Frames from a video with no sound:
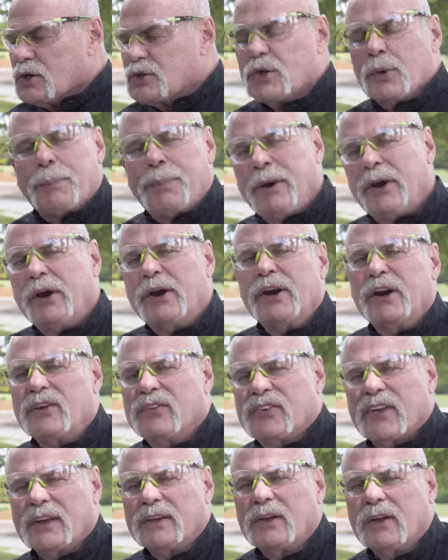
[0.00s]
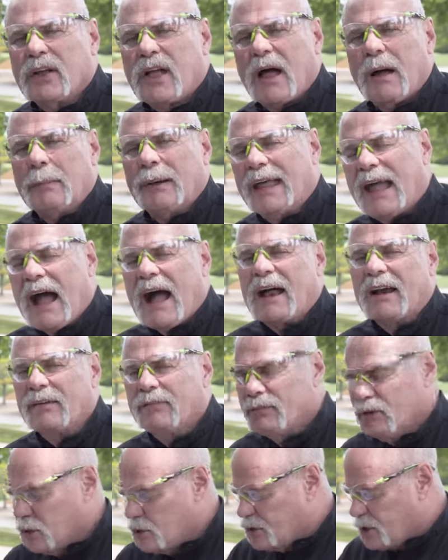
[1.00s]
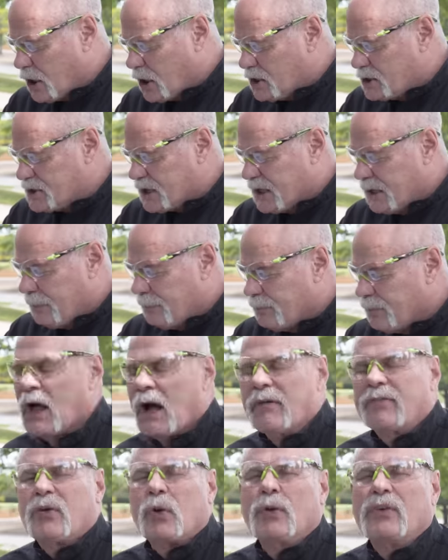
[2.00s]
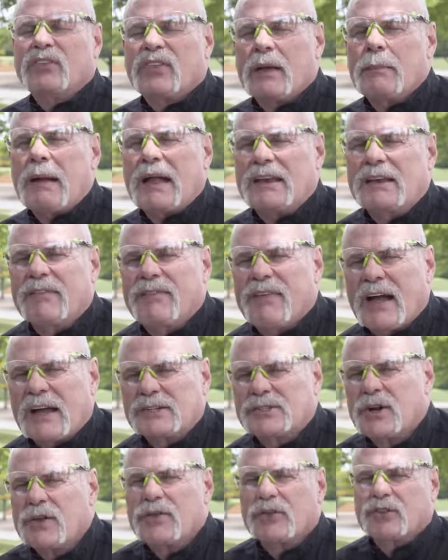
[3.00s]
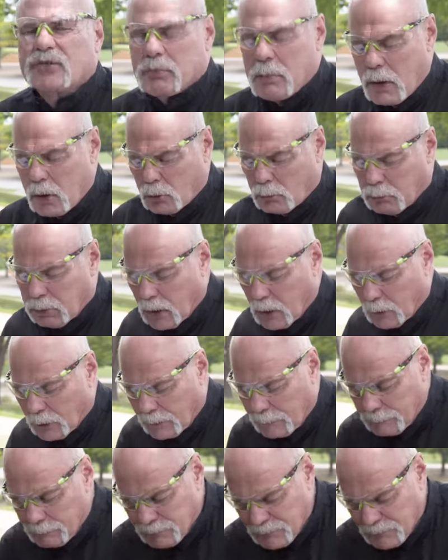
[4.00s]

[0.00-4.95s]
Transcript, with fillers: Superior Signal Company out of New Jersey, of course they manufacture the smoke blower.